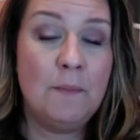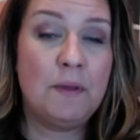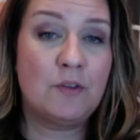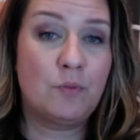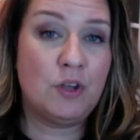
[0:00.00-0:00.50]

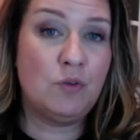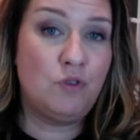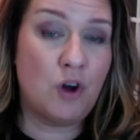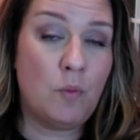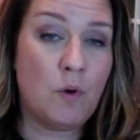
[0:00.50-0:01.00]
Because what you
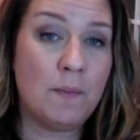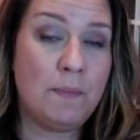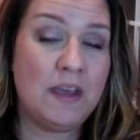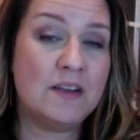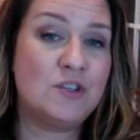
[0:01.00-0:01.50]
don't want to
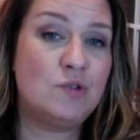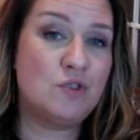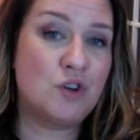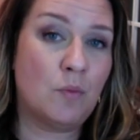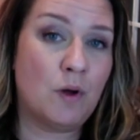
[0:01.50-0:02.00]
be is you
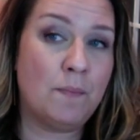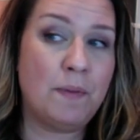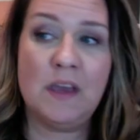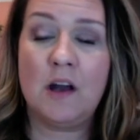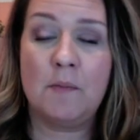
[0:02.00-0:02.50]
don't want to
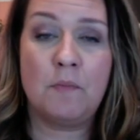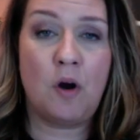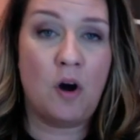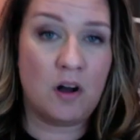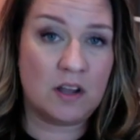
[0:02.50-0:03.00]
become
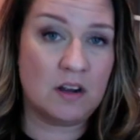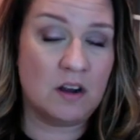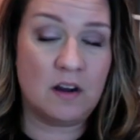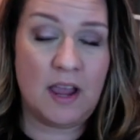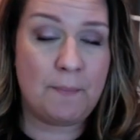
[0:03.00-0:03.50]
August
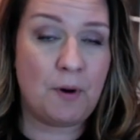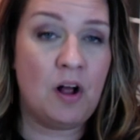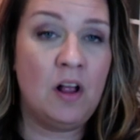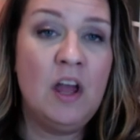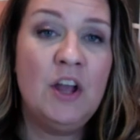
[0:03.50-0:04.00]
or
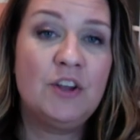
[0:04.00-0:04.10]
April,